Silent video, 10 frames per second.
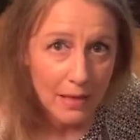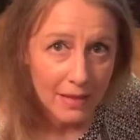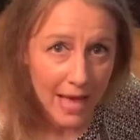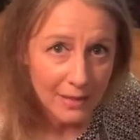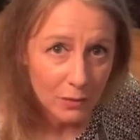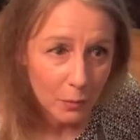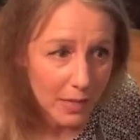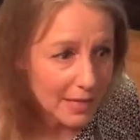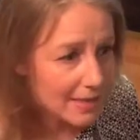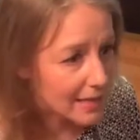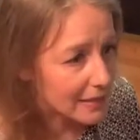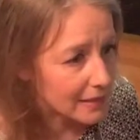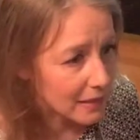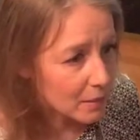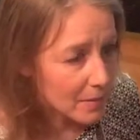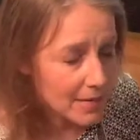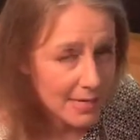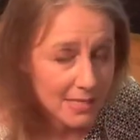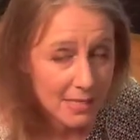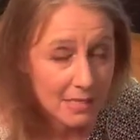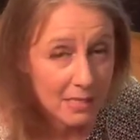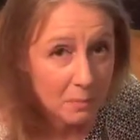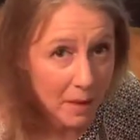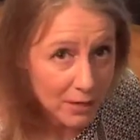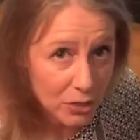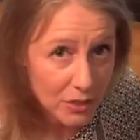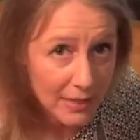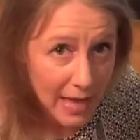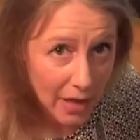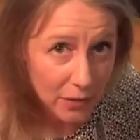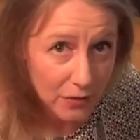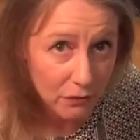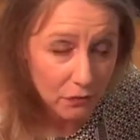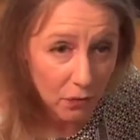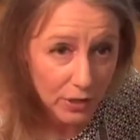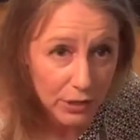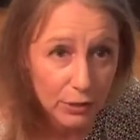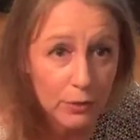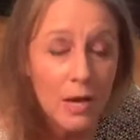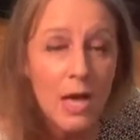last week that cinnamon is especially healthy for you